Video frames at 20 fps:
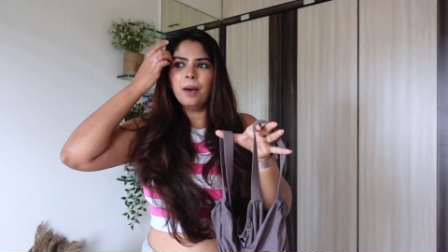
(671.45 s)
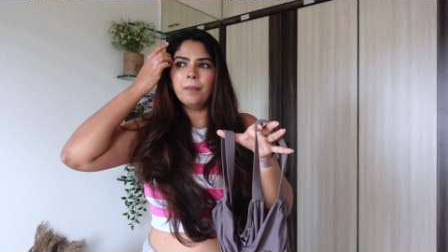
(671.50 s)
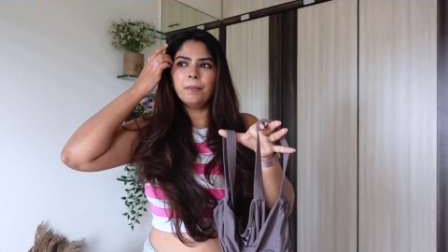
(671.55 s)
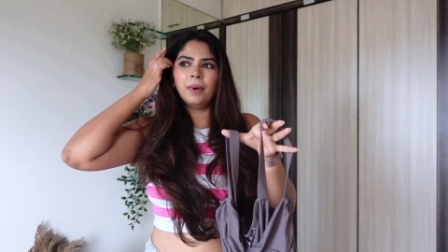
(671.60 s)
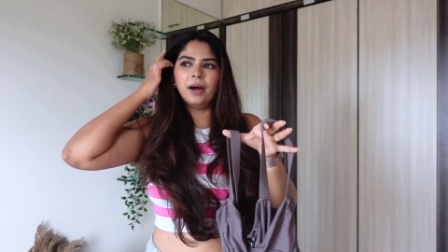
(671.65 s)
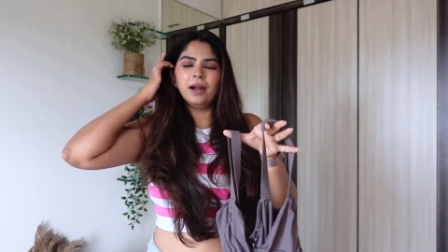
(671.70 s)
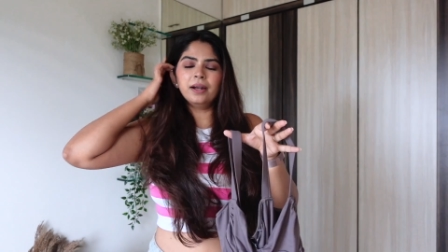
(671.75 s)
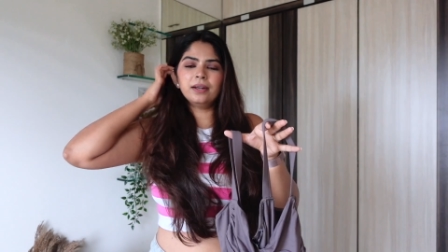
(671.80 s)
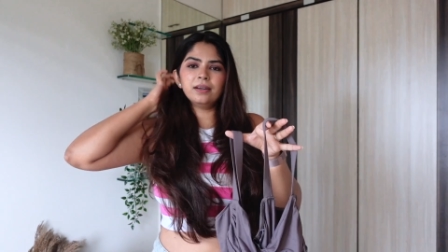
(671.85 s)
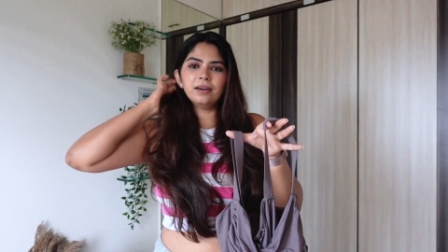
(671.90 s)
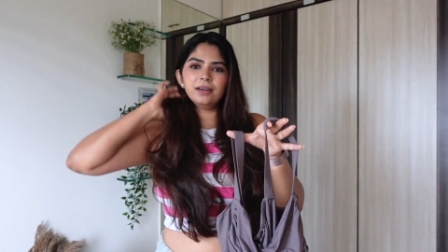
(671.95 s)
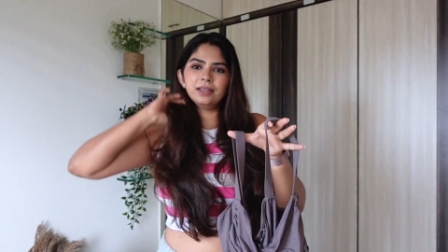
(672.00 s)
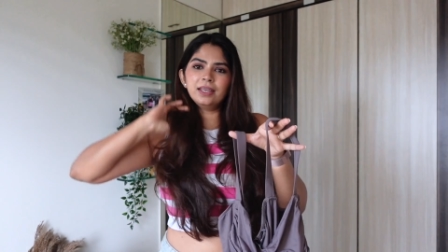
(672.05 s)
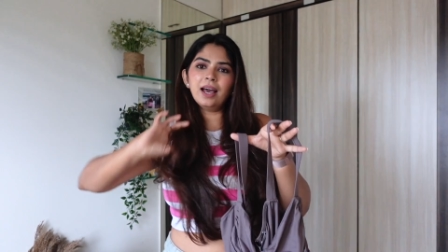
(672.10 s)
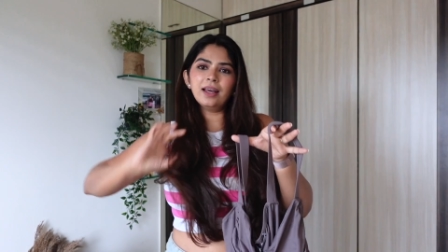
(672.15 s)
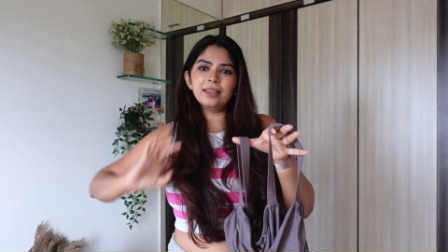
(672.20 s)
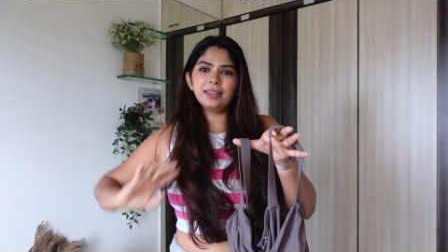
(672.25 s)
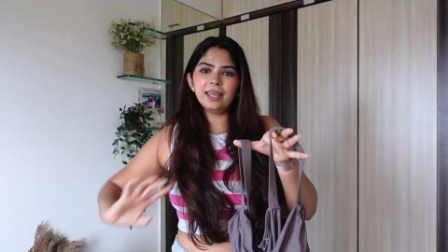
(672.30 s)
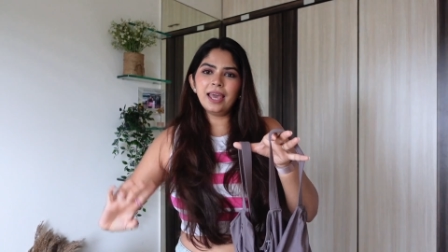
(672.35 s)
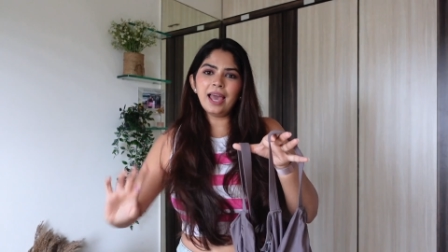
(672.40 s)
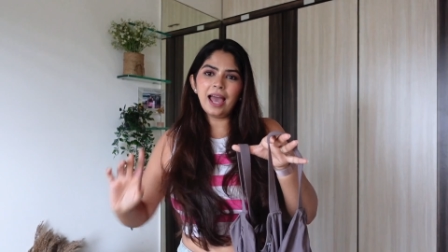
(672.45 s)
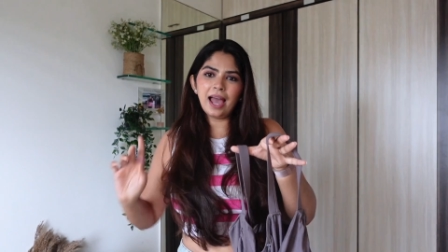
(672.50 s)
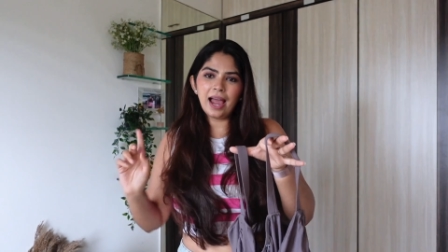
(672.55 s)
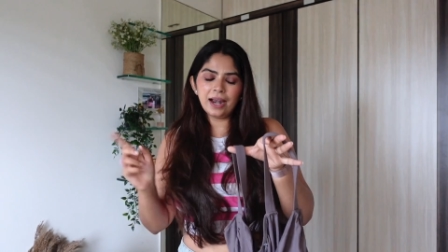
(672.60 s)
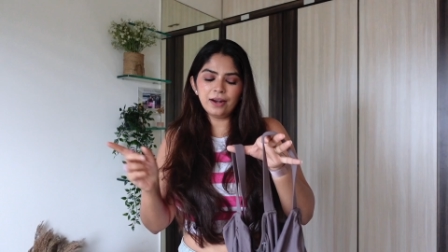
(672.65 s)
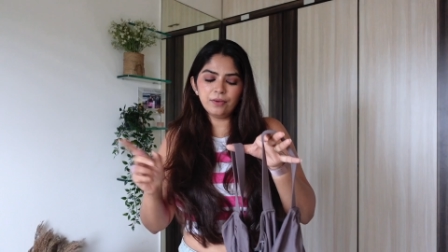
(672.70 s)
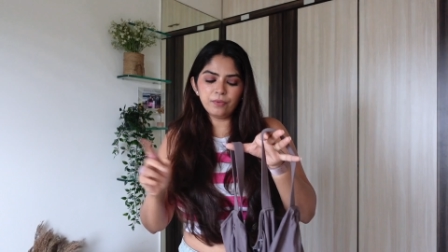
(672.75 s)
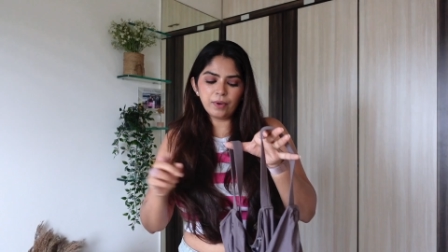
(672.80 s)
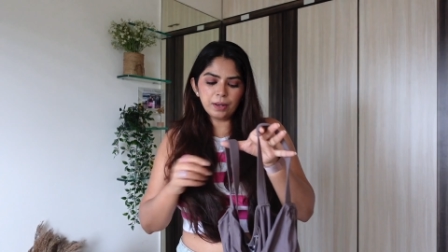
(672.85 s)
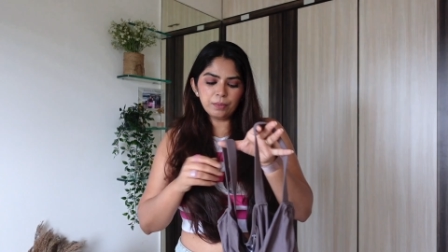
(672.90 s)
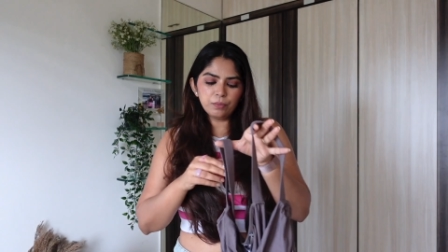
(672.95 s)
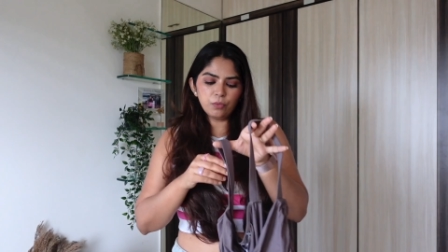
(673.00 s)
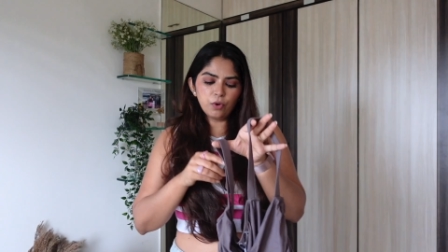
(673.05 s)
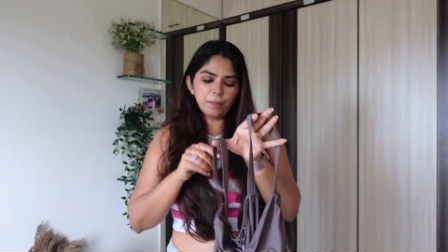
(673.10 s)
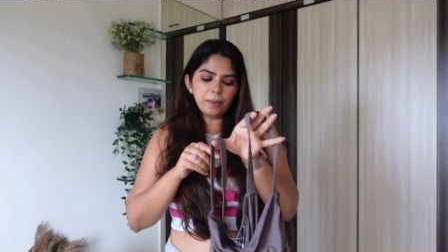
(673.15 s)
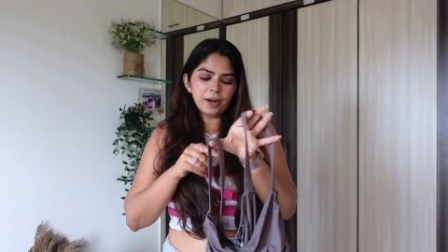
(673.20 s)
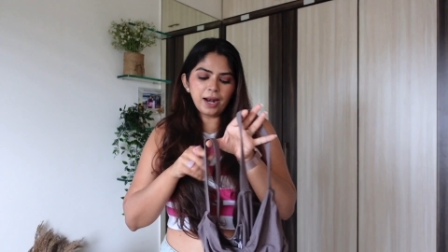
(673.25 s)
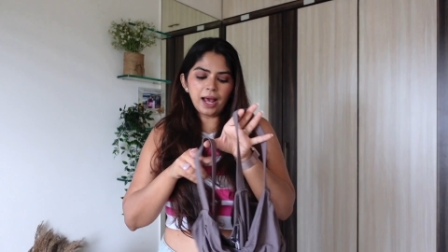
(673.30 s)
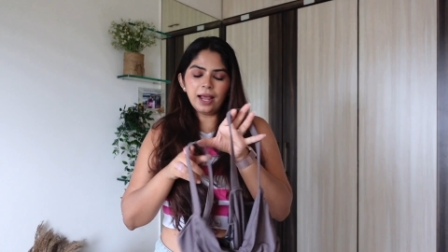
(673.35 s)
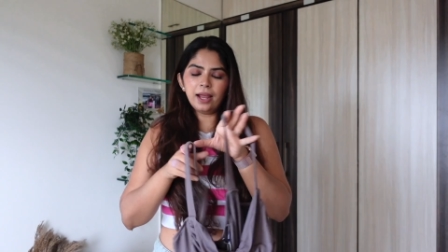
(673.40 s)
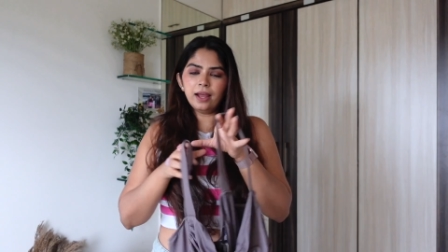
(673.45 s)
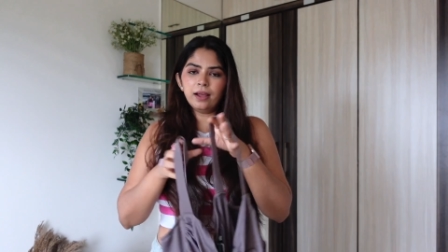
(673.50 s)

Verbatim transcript: But yeah, they had one more, but